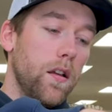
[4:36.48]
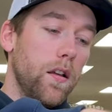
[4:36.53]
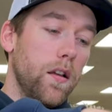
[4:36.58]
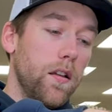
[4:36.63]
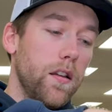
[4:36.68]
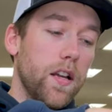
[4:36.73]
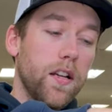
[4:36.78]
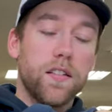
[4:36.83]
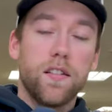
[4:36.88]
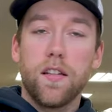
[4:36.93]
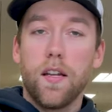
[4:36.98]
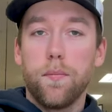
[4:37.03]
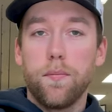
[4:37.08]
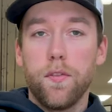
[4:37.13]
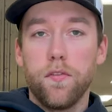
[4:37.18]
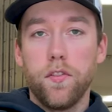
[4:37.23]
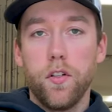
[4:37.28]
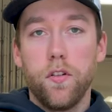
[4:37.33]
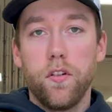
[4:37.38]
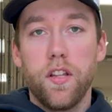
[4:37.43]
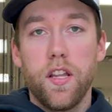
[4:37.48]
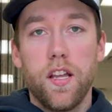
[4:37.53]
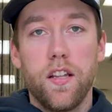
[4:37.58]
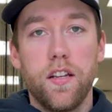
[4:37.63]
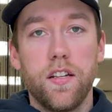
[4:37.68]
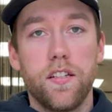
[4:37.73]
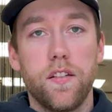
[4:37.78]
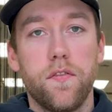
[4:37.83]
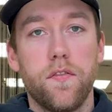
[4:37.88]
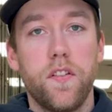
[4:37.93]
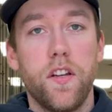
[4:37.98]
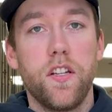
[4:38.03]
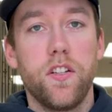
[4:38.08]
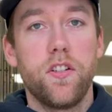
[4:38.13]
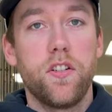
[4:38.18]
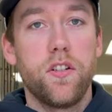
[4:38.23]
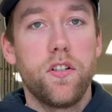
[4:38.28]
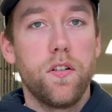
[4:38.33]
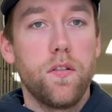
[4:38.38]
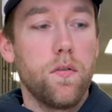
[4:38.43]
Next type of lure that I like to
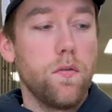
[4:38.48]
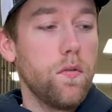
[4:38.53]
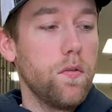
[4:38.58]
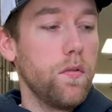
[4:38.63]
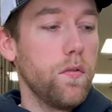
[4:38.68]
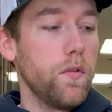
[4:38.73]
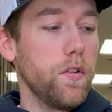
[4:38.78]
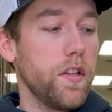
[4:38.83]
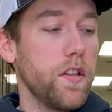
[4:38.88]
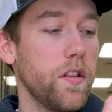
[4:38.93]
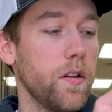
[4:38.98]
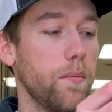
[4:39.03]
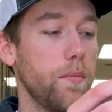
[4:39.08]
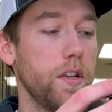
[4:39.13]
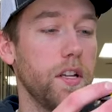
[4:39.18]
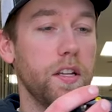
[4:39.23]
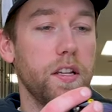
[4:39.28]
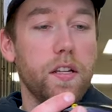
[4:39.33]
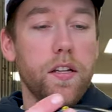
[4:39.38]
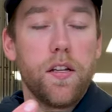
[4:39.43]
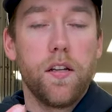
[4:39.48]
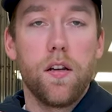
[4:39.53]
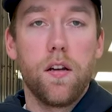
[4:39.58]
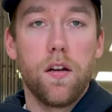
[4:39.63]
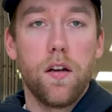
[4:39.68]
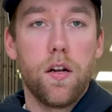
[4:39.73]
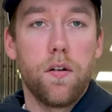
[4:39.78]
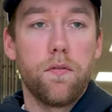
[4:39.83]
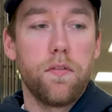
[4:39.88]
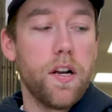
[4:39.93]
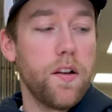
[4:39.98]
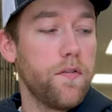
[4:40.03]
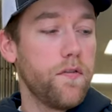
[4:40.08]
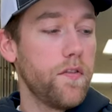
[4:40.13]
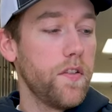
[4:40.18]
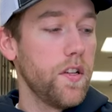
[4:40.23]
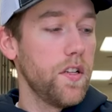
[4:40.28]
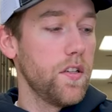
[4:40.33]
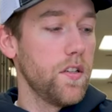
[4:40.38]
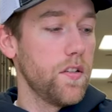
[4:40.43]
fish would either be red
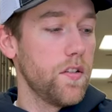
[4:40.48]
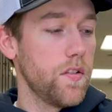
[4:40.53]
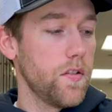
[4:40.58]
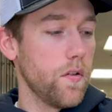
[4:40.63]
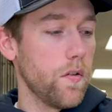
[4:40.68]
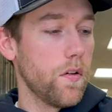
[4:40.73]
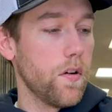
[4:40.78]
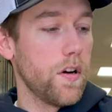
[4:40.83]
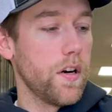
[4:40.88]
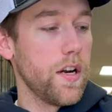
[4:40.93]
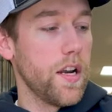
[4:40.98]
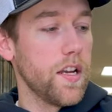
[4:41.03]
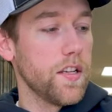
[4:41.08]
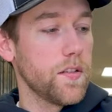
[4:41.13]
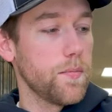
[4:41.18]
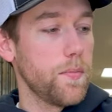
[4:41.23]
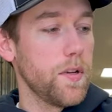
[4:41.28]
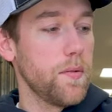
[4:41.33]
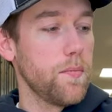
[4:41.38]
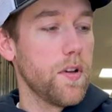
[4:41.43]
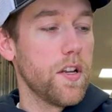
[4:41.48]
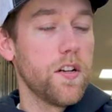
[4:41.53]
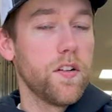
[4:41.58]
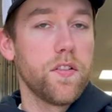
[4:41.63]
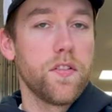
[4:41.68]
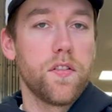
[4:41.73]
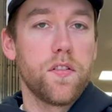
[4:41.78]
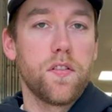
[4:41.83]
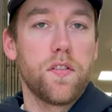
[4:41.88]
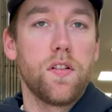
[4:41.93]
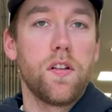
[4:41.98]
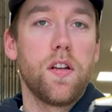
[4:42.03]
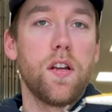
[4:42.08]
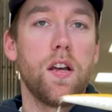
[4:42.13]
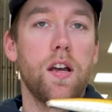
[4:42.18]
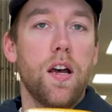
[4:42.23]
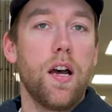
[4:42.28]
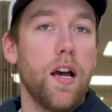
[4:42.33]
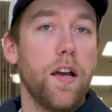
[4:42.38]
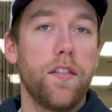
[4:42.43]
fins or SP minnows.
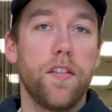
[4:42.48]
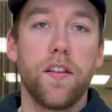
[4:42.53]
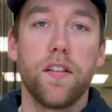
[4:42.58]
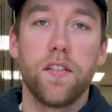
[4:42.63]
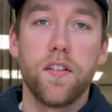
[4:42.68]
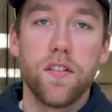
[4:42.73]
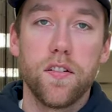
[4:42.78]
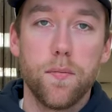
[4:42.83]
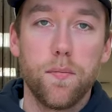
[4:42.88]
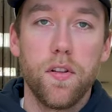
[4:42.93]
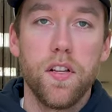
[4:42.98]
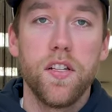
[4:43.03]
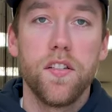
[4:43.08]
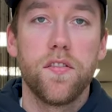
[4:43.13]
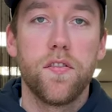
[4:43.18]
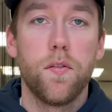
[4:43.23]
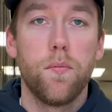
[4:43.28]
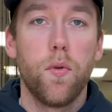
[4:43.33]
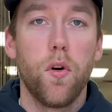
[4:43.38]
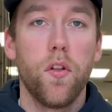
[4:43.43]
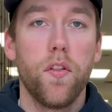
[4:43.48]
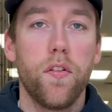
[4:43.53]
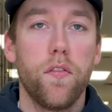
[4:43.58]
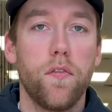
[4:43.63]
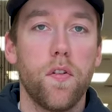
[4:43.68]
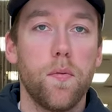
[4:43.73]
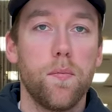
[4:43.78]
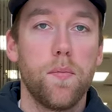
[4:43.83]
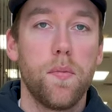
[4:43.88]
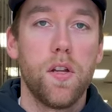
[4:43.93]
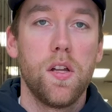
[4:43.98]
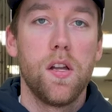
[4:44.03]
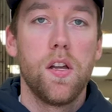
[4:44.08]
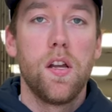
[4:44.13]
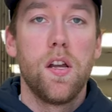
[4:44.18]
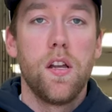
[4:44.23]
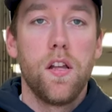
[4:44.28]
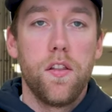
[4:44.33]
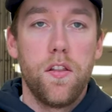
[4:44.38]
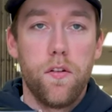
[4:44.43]
I think there's a place for both of them.
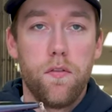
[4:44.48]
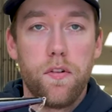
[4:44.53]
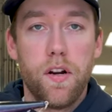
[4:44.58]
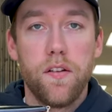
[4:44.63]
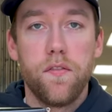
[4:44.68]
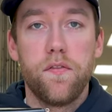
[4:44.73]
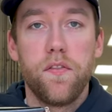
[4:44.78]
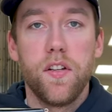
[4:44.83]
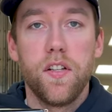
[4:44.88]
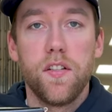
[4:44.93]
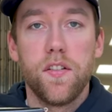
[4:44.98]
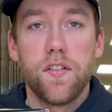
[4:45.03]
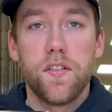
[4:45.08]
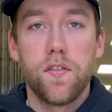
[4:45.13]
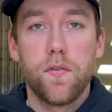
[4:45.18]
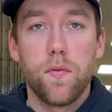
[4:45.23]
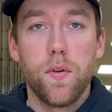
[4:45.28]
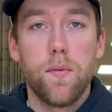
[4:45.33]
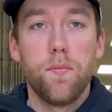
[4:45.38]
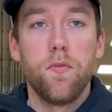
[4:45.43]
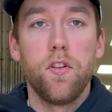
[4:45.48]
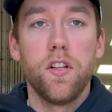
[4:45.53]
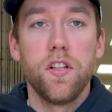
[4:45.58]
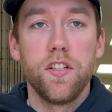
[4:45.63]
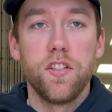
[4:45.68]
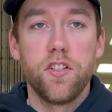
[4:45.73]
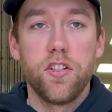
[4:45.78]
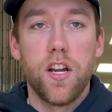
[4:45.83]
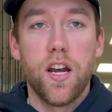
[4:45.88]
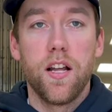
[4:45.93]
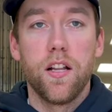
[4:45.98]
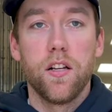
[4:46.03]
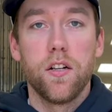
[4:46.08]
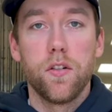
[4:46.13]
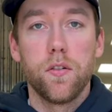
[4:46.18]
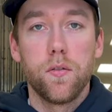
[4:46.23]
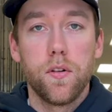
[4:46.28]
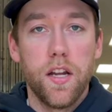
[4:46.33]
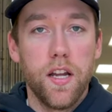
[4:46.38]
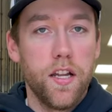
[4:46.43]
The red fins swim really
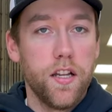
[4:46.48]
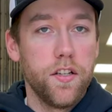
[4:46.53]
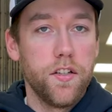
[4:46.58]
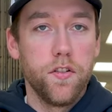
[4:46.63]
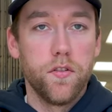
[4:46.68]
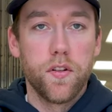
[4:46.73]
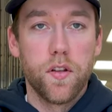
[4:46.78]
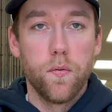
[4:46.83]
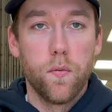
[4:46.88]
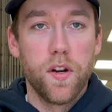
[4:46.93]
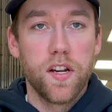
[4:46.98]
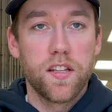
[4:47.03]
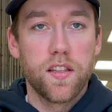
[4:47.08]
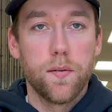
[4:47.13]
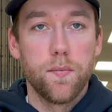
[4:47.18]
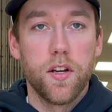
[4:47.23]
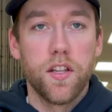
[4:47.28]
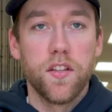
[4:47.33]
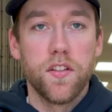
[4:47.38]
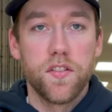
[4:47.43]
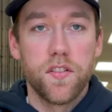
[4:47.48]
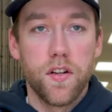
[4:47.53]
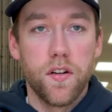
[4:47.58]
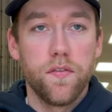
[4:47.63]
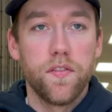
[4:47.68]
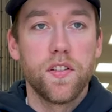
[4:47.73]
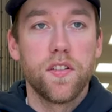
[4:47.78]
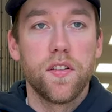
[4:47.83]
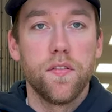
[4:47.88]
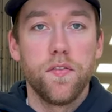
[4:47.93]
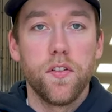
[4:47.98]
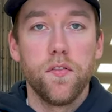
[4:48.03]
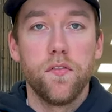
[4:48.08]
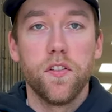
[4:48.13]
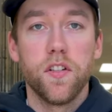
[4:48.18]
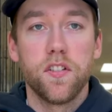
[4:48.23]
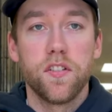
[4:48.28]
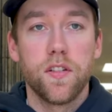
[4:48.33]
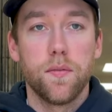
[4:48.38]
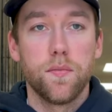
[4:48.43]
shallow and you can wake them on the surface if you
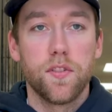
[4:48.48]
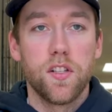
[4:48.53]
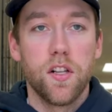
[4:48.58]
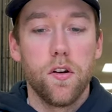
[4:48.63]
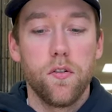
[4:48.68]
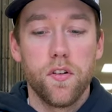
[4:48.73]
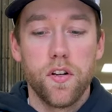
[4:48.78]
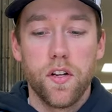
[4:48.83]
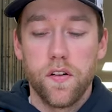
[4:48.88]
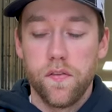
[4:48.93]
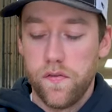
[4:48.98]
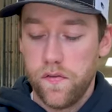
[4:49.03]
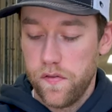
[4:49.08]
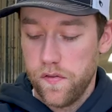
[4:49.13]
fish them slow enough.